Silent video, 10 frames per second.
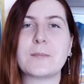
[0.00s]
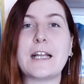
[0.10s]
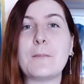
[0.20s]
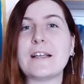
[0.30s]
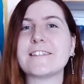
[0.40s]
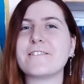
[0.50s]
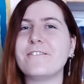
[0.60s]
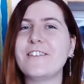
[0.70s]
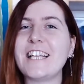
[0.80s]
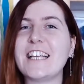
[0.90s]
My name is
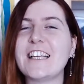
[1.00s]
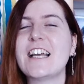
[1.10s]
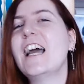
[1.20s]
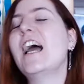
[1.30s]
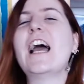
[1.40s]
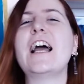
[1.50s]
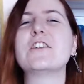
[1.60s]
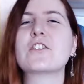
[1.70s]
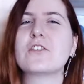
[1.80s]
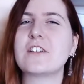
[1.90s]
V,
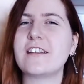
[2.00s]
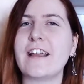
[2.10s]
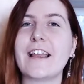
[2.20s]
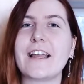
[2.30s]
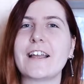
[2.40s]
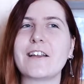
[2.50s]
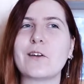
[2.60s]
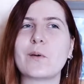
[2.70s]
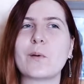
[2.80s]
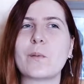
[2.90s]
and today